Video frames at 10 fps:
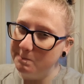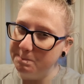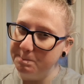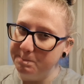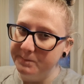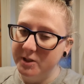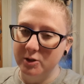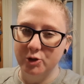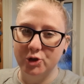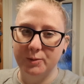hmm
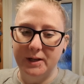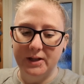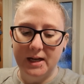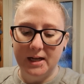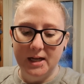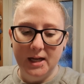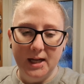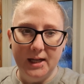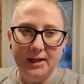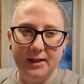not sure about that
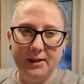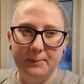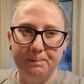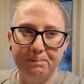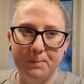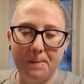um,